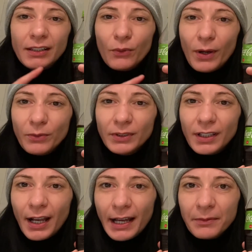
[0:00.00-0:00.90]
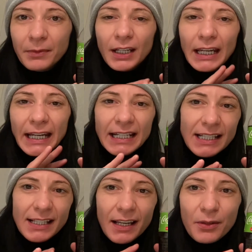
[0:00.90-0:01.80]
The one with lime, it is
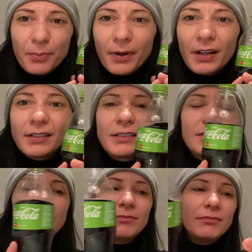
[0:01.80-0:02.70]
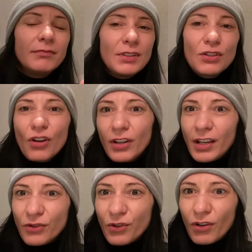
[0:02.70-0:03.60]
there, but it's not that
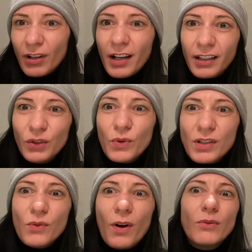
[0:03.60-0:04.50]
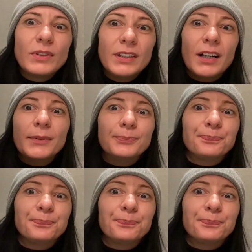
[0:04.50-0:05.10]
strong like it was the one with the